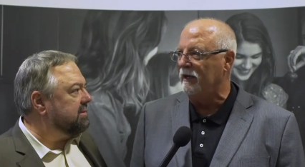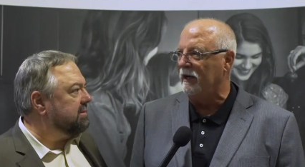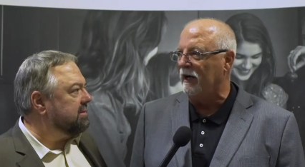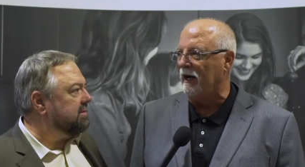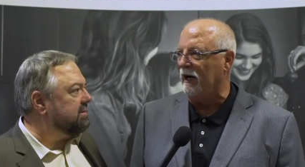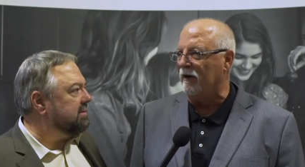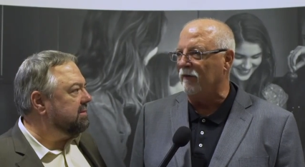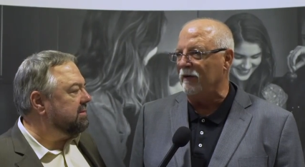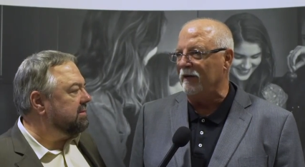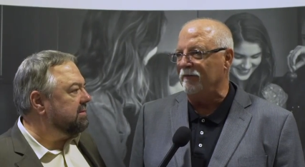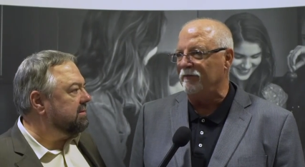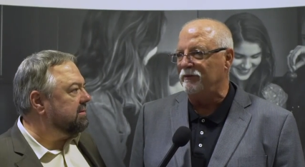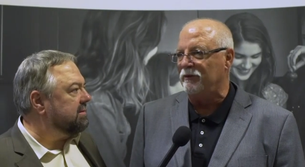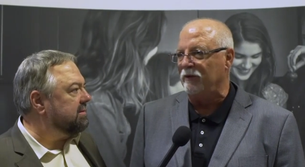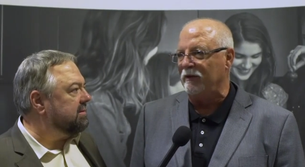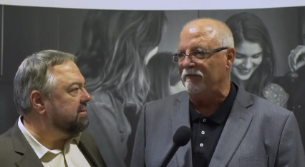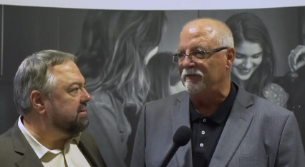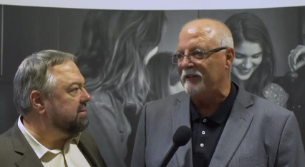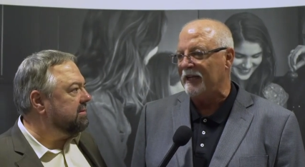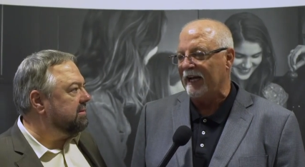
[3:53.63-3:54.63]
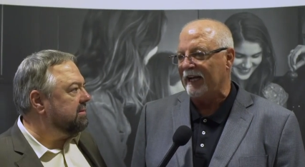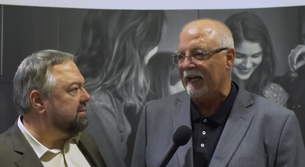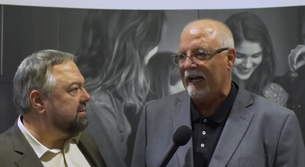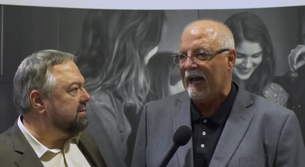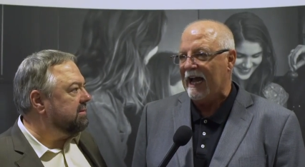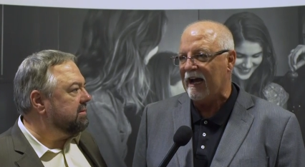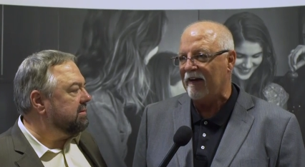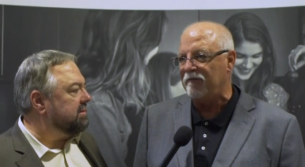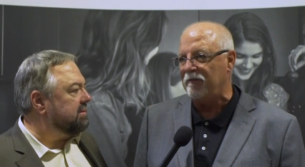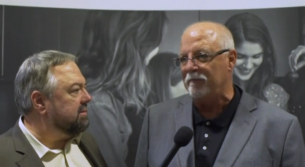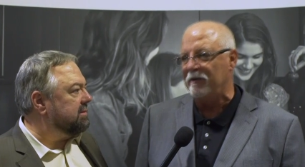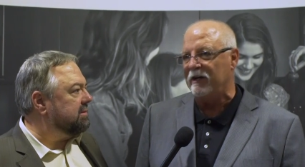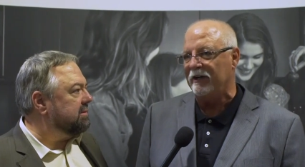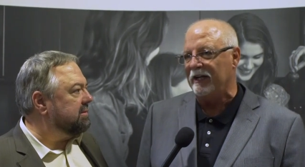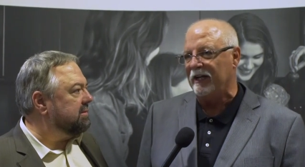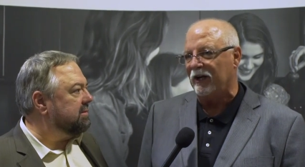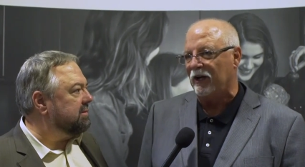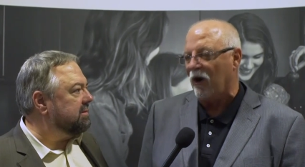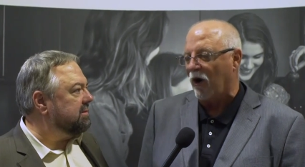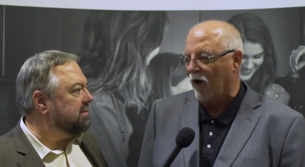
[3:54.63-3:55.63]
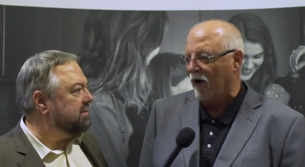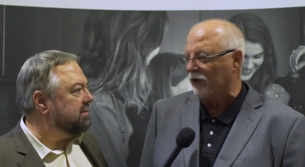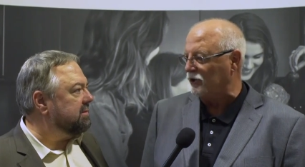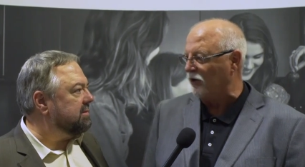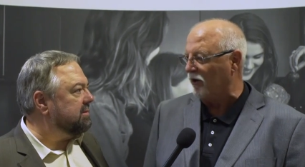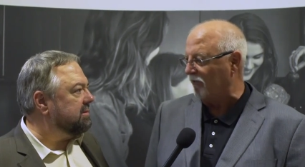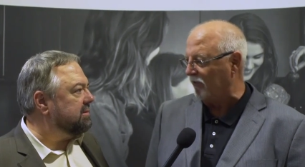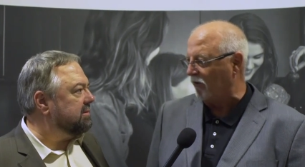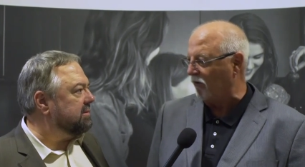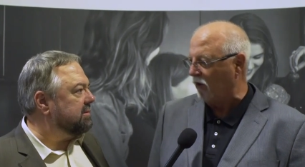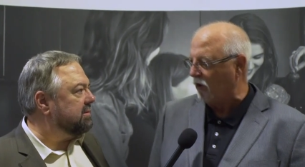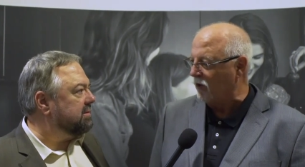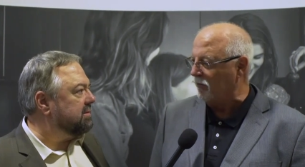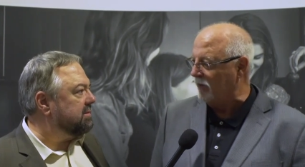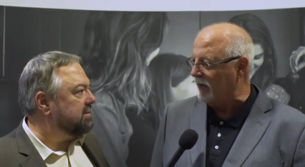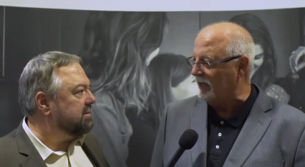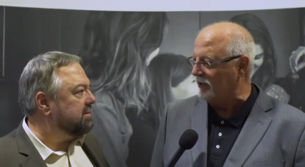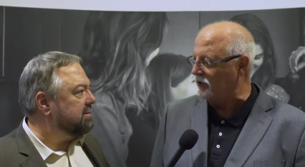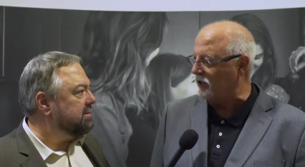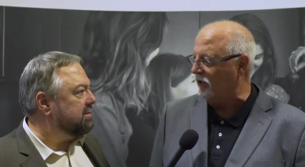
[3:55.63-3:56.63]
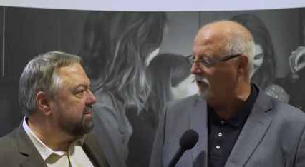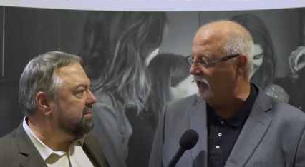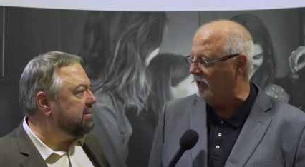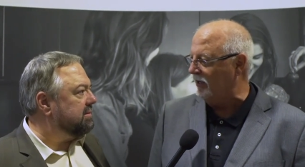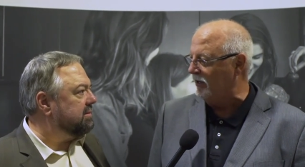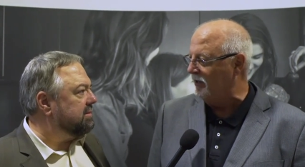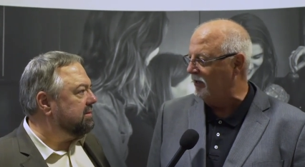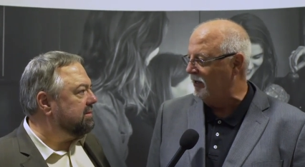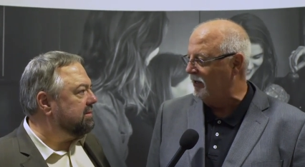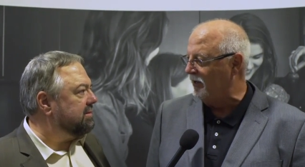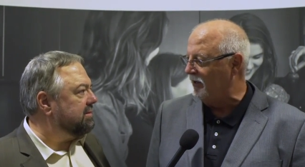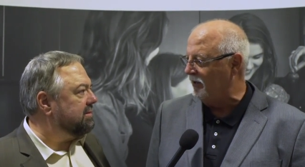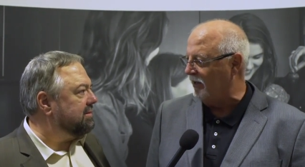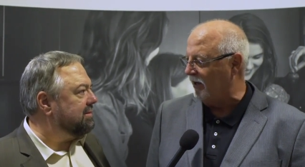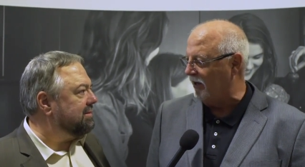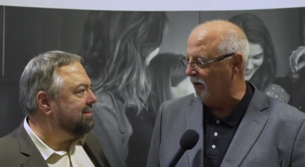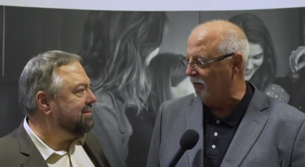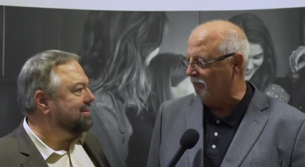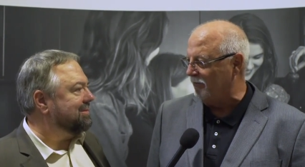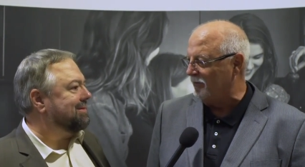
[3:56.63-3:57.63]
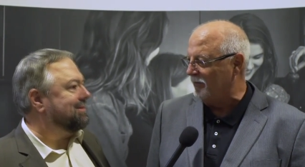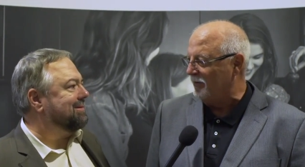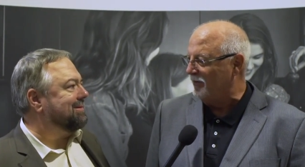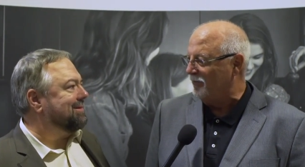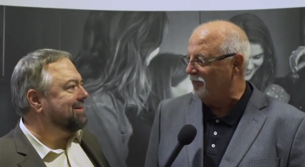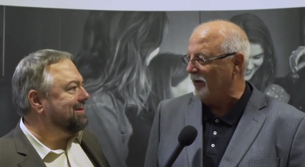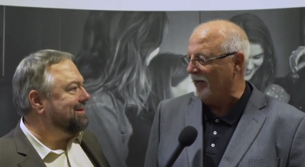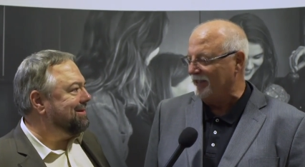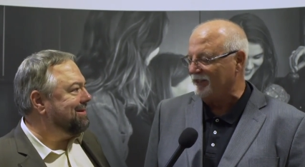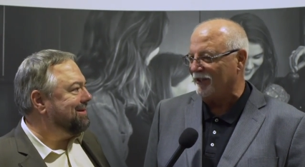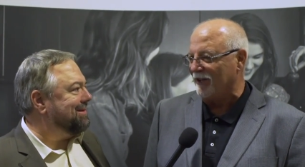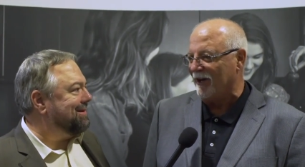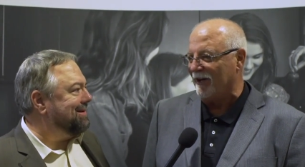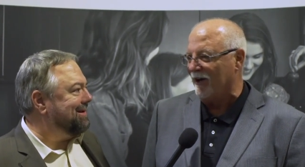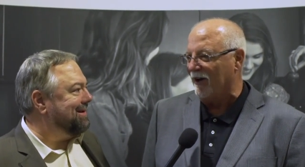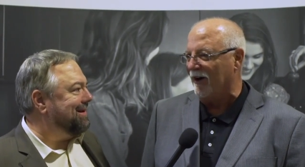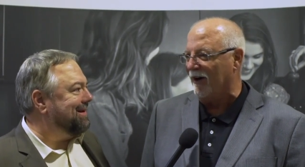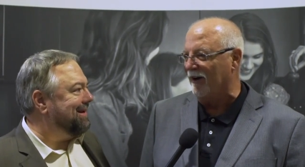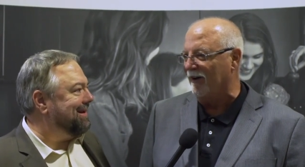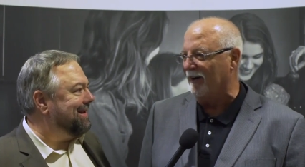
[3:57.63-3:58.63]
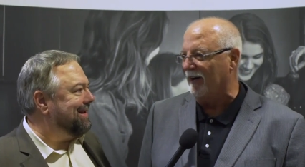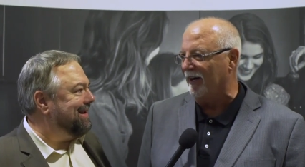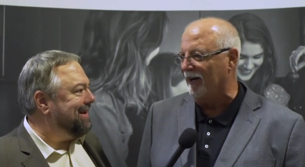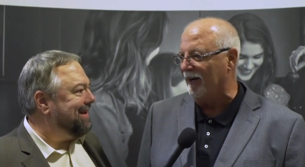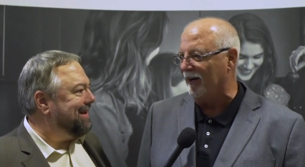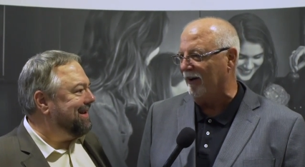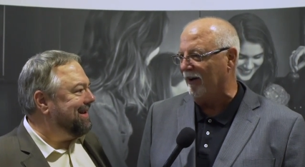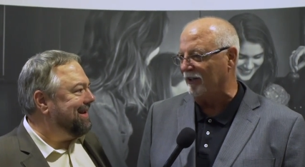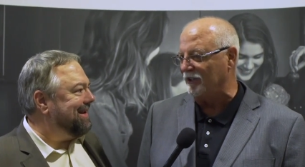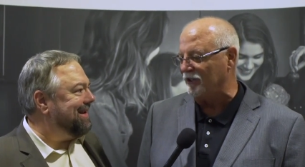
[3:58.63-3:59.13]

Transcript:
Speaker 1: uh, we've we've taken a half a million cars off the road, basically, uh, based on our uh, our